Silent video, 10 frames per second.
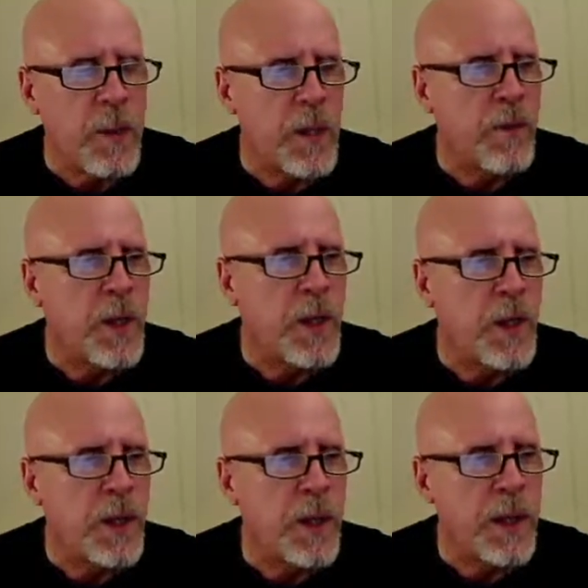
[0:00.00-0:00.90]

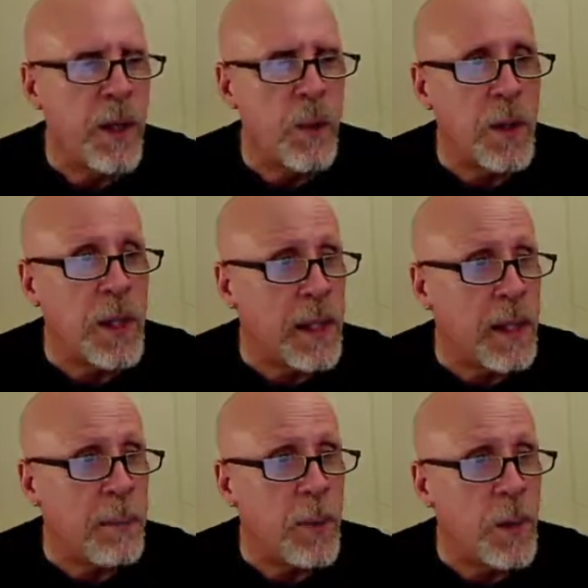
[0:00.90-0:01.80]
division. I tell it what the
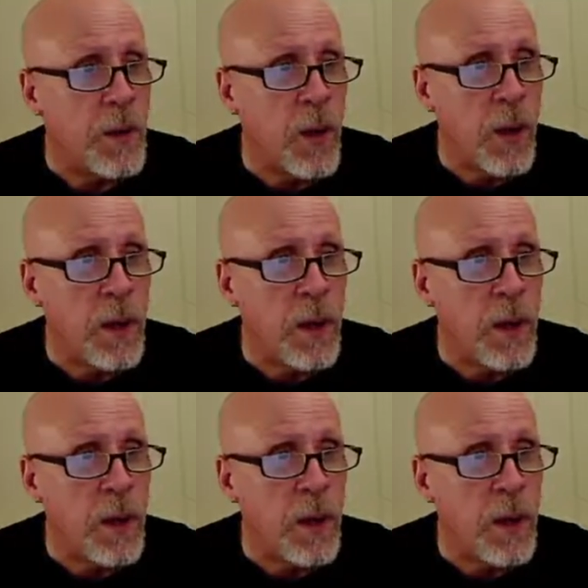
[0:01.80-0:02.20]
inputs are.